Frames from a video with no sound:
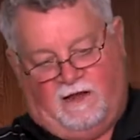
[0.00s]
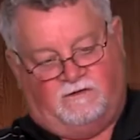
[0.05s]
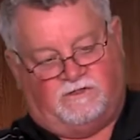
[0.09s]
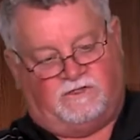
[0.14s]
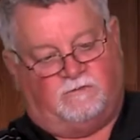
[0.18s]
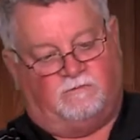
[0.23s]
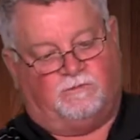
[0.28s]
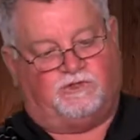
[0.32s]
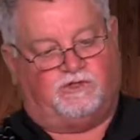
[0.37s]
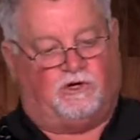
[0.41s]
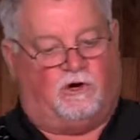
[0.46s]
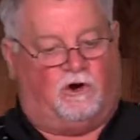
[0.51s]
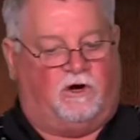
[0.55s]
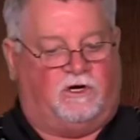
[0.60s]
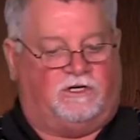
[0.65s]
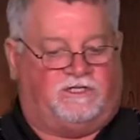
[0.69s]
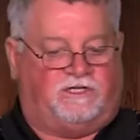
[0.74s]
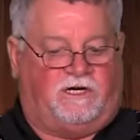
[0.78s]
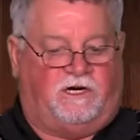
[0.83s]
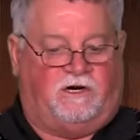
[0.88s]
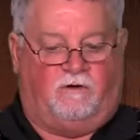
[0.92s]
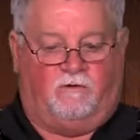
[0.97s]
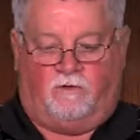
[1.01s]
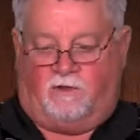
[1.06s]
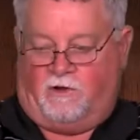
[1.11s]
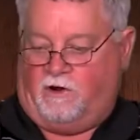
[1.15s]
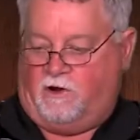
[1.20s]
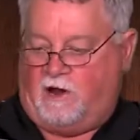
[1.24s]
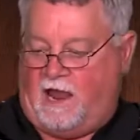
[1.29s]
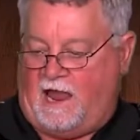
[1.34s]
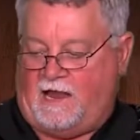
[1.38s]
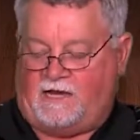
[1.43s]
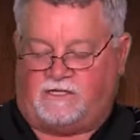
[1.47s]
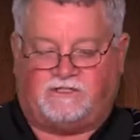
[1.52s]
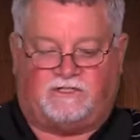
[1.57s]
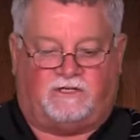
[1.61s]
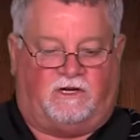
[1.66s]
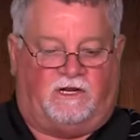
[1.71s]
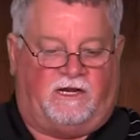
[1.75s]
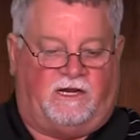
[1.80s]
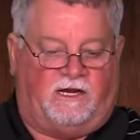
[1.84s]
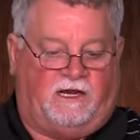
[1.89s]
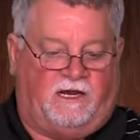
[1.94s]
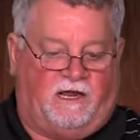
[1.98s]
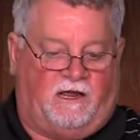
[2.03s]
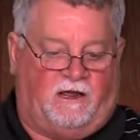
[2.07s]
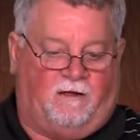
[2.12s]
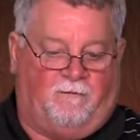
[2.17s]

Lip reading: some charts here where they're actually